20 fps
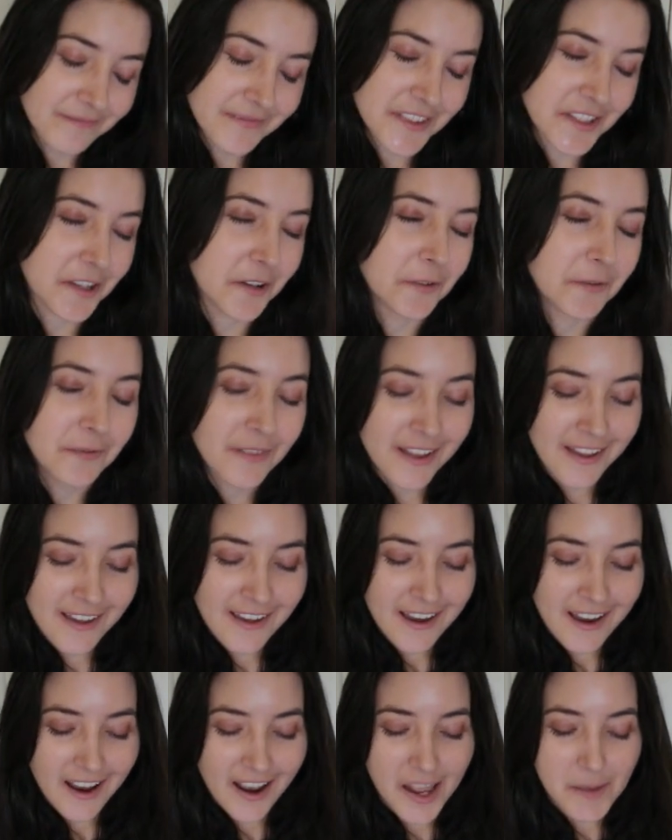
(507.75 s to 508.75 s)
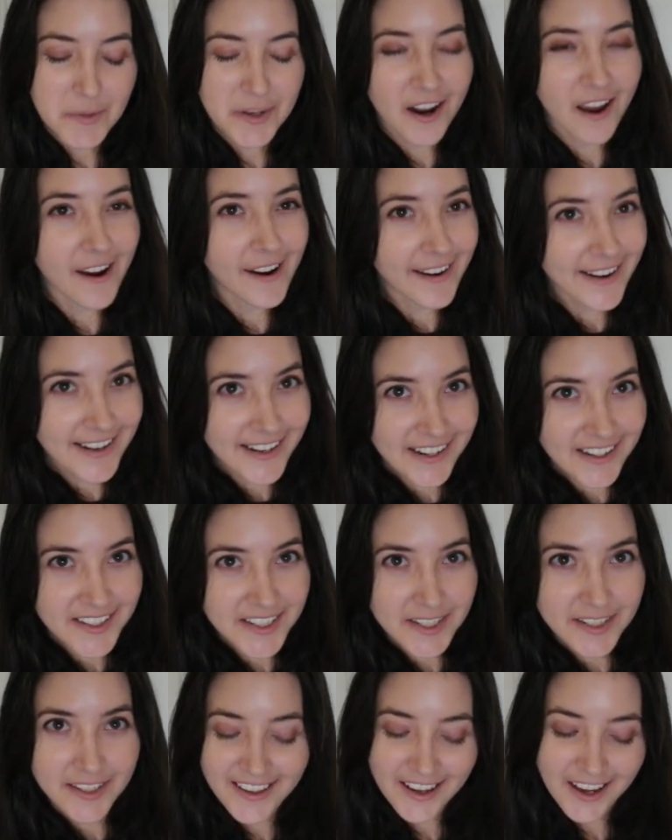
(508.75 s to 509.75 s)
So I've been eyeing
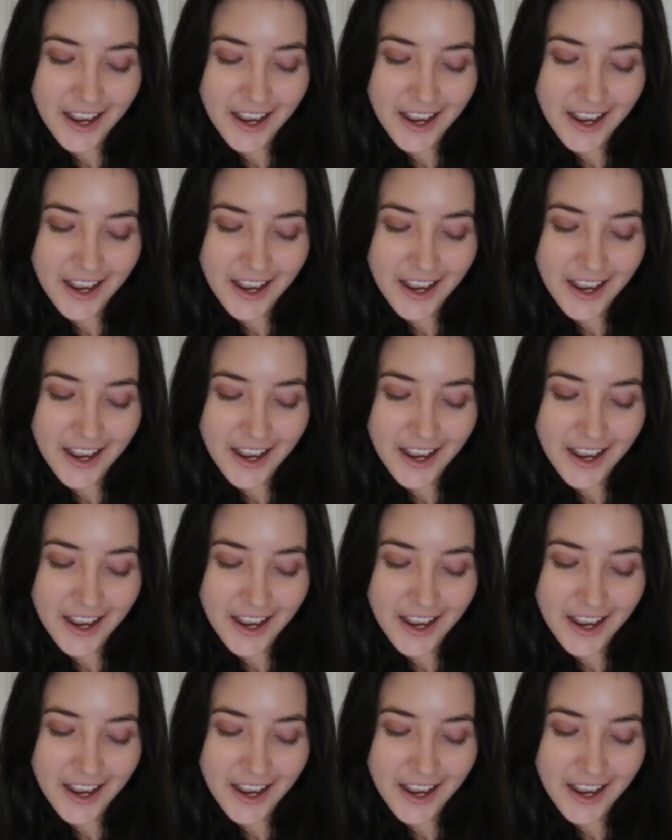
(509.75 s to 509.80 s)
it.